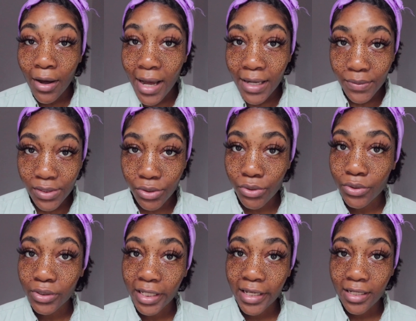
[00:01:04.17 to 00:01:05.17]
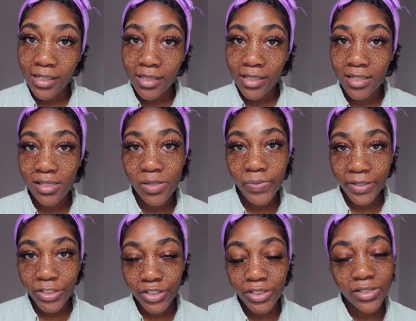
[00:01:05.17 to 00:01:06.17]
I was googling these
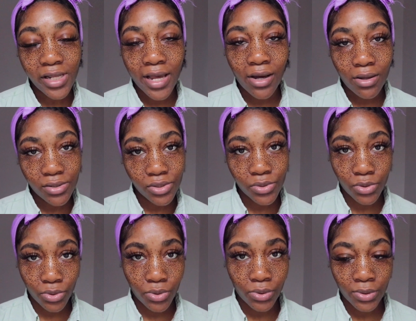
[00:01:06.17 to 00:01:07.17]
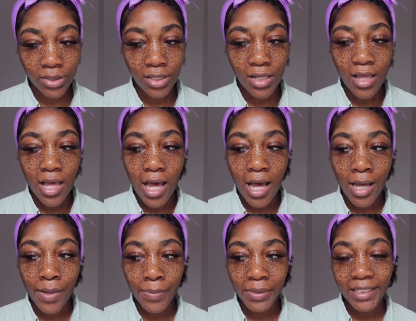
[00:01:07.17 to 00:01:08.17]
pictures, I also googled
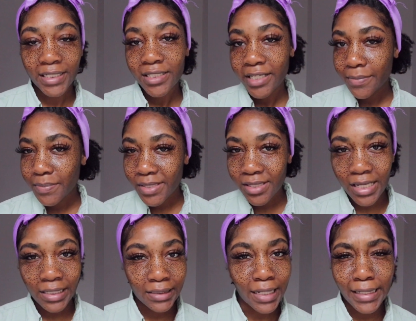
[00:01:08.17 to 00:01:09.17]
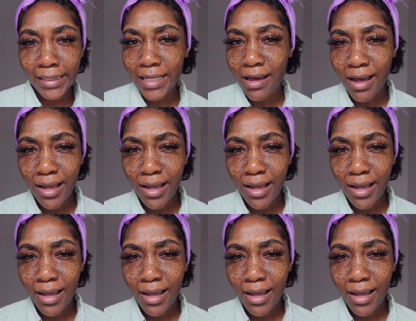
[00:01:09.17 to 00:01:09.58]
like tips and like